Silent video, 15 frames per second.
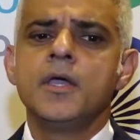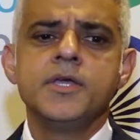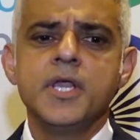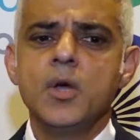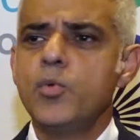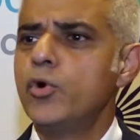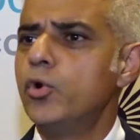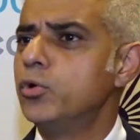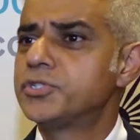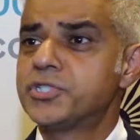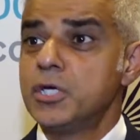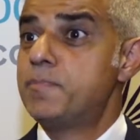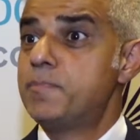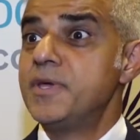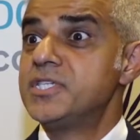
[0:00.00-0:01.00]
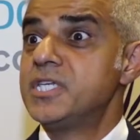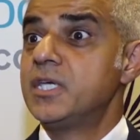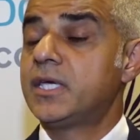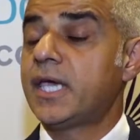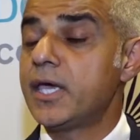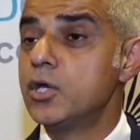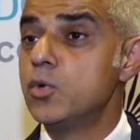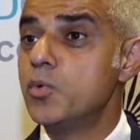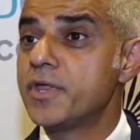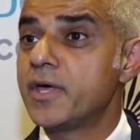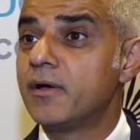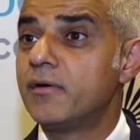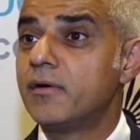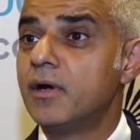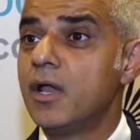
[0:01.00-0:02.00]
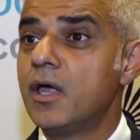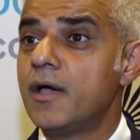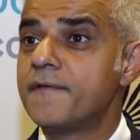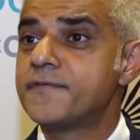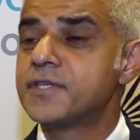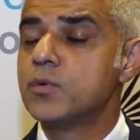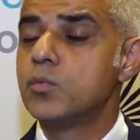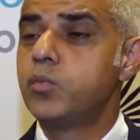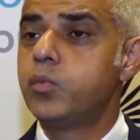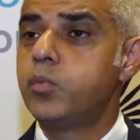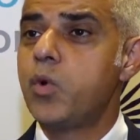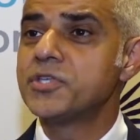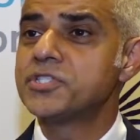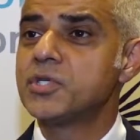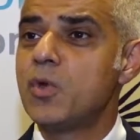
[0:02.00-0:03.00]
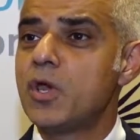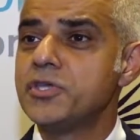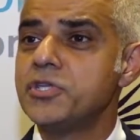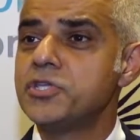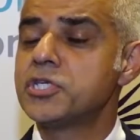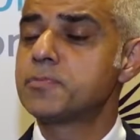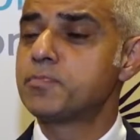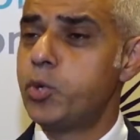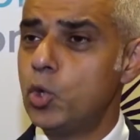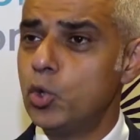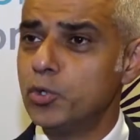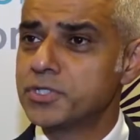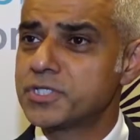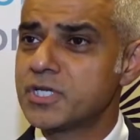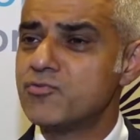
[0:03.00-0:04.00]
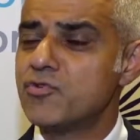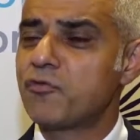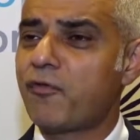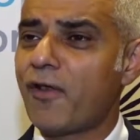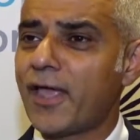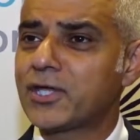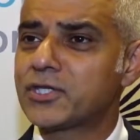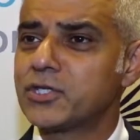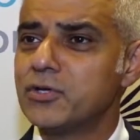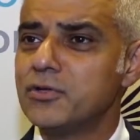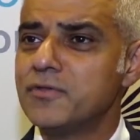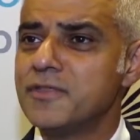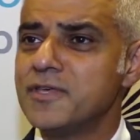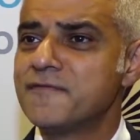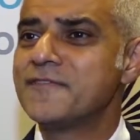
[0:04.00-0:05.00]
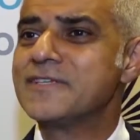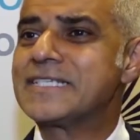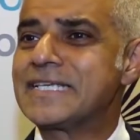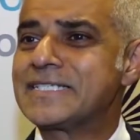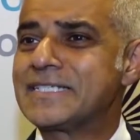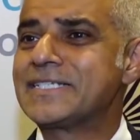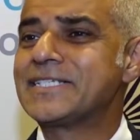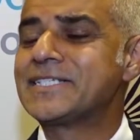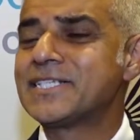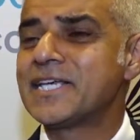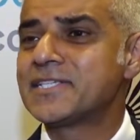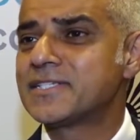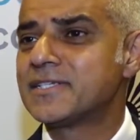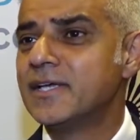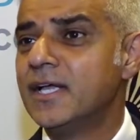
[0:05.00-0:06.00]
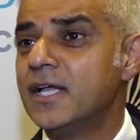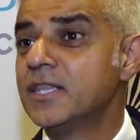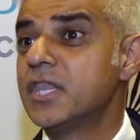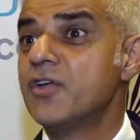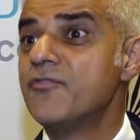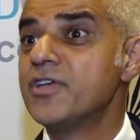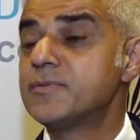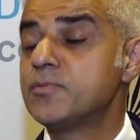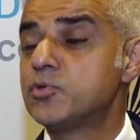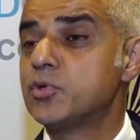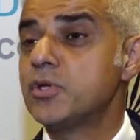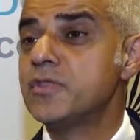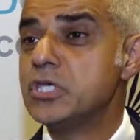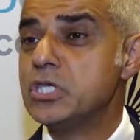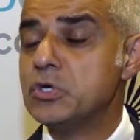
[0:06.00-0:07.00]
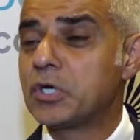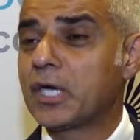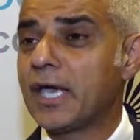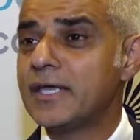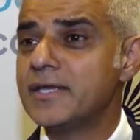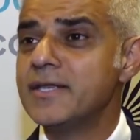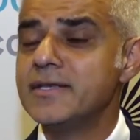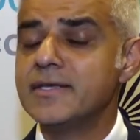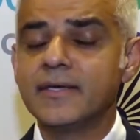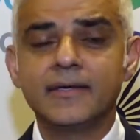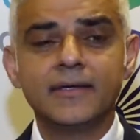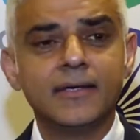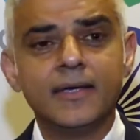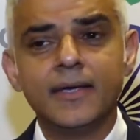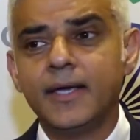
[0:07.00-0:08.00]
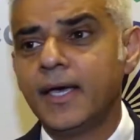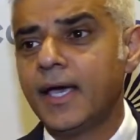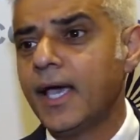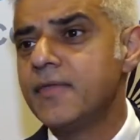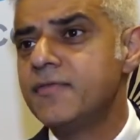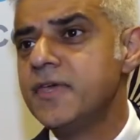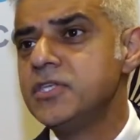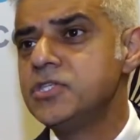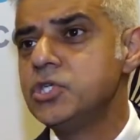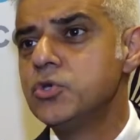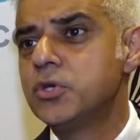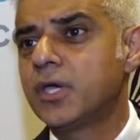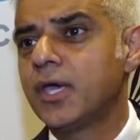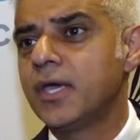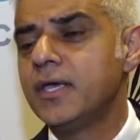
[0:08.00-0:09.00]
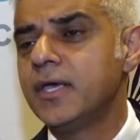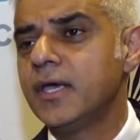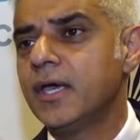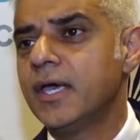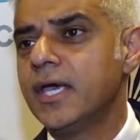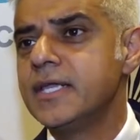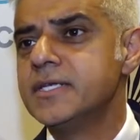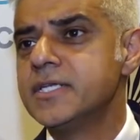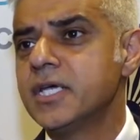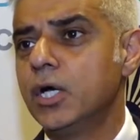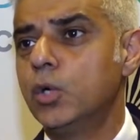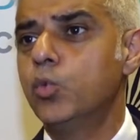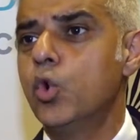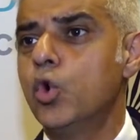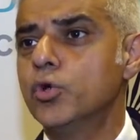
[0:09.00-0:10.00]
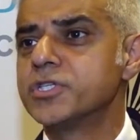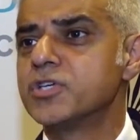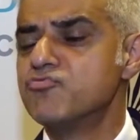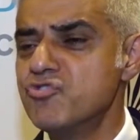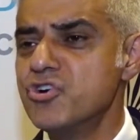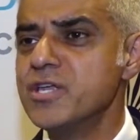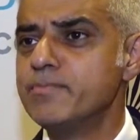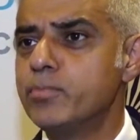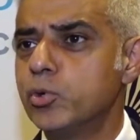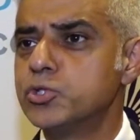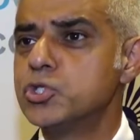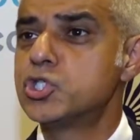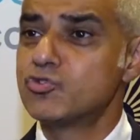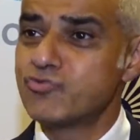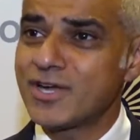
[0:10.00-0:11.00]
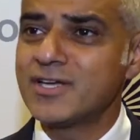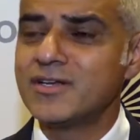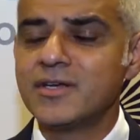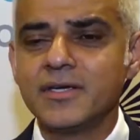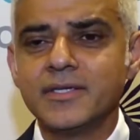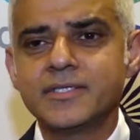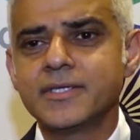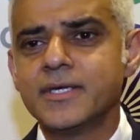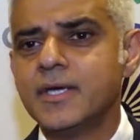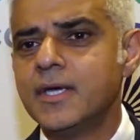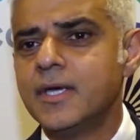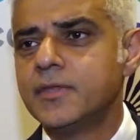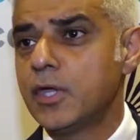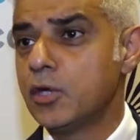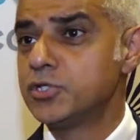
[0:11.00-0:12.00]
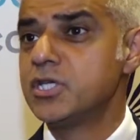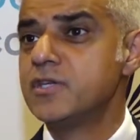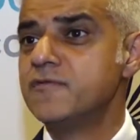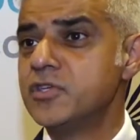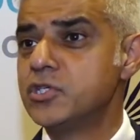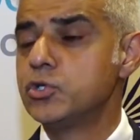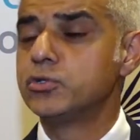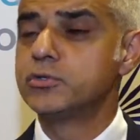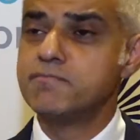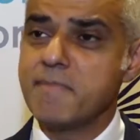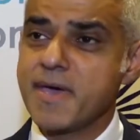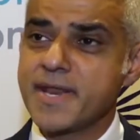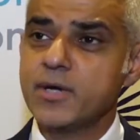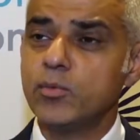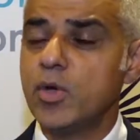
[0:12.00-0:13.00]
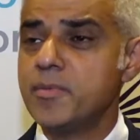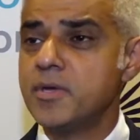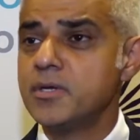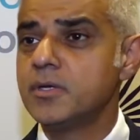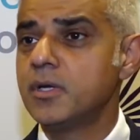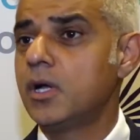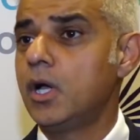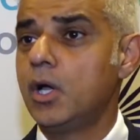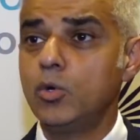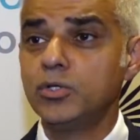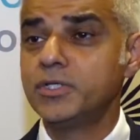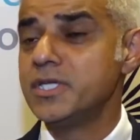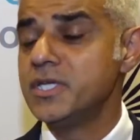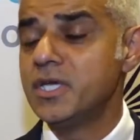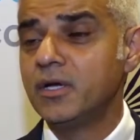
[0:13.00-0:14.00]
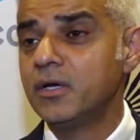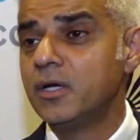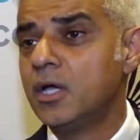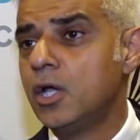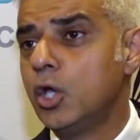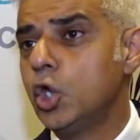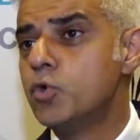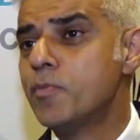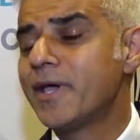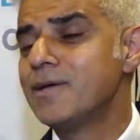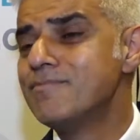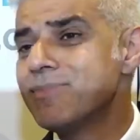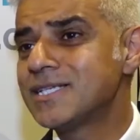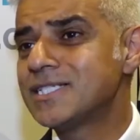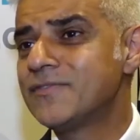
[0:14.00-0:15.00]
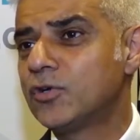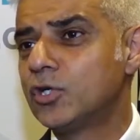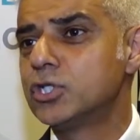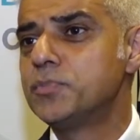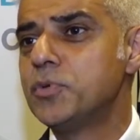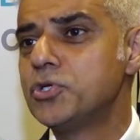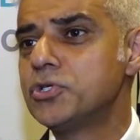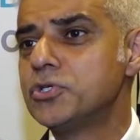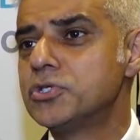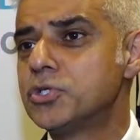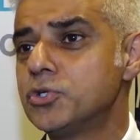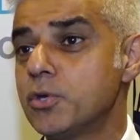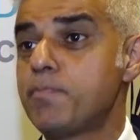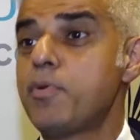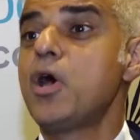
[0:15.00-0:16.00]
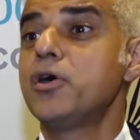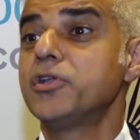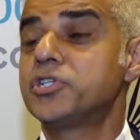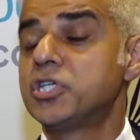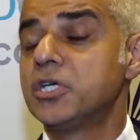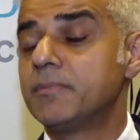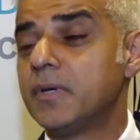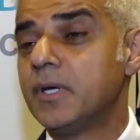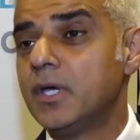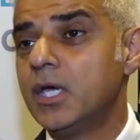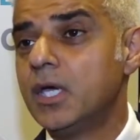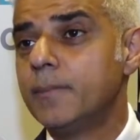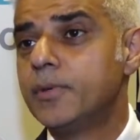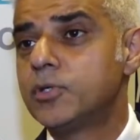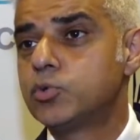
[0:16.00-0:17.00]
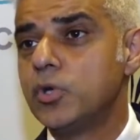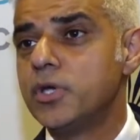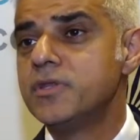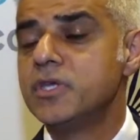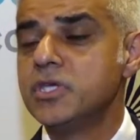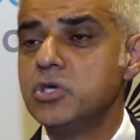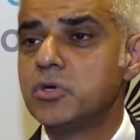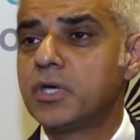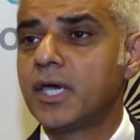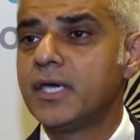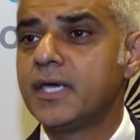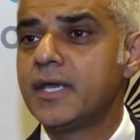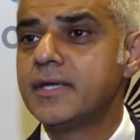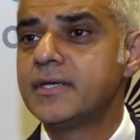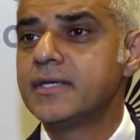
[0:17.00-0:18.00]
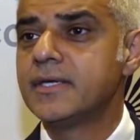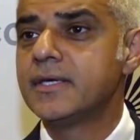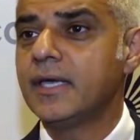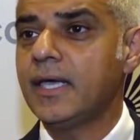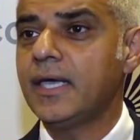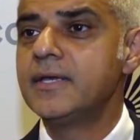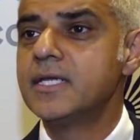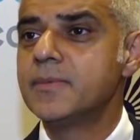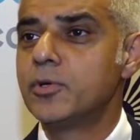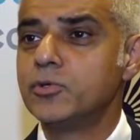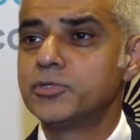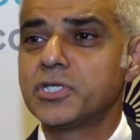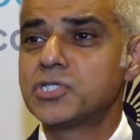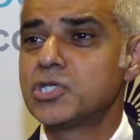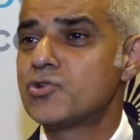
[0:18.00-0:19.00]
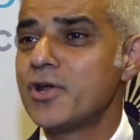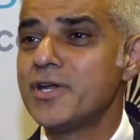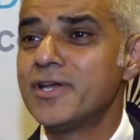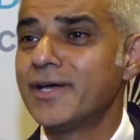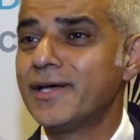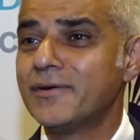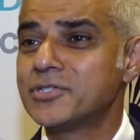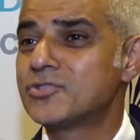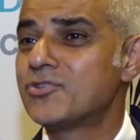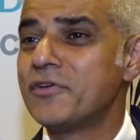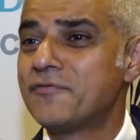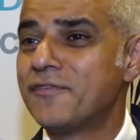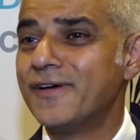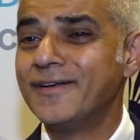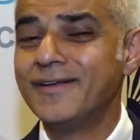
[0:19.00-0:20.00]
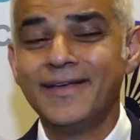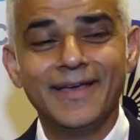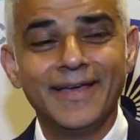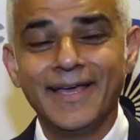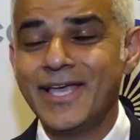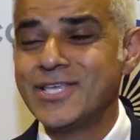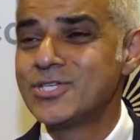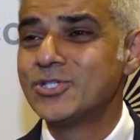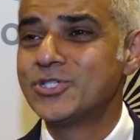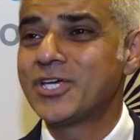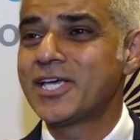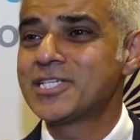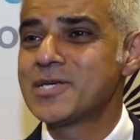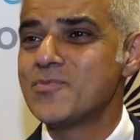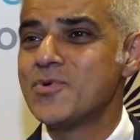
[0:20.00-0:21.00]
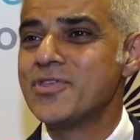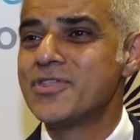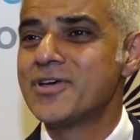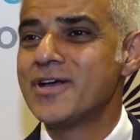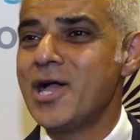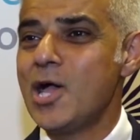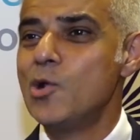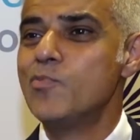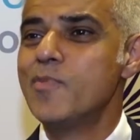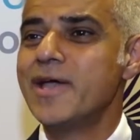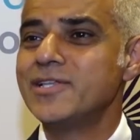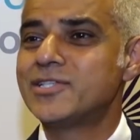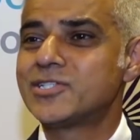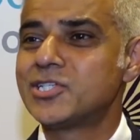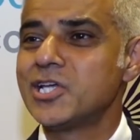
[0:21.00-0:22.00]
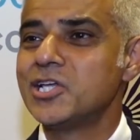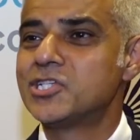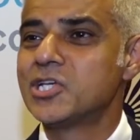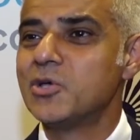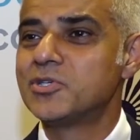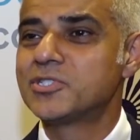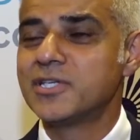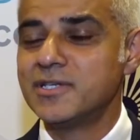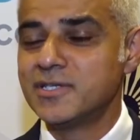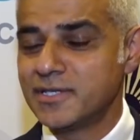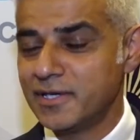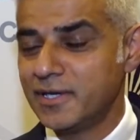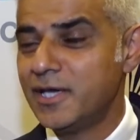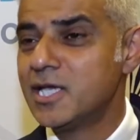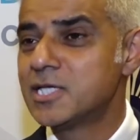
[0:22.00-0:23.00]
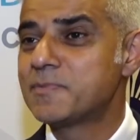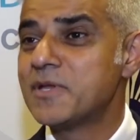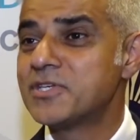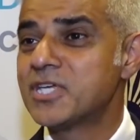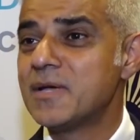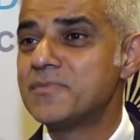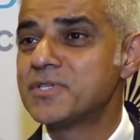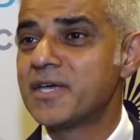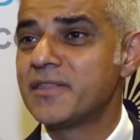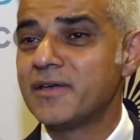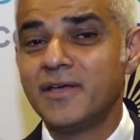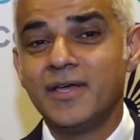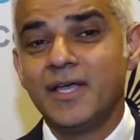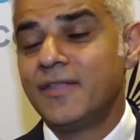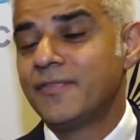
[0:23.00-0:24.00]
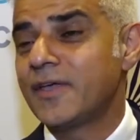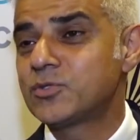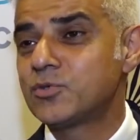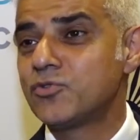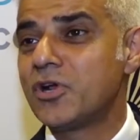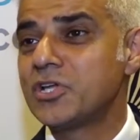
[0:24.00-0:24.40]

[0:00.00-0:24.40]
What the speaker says: You know, we're all so busy getting on with our lives, and once in a while you need to just pause and reflect on the fantastic success there is between the UK and India. And these UK India awards are really important to recognise those individuals, men and women, old and young, who make a massive contribution to the partnership between the UK and India. But also, it's a great night out, it's great fun. It's good to catch up with old mates, share jokes and spend time together. That's what the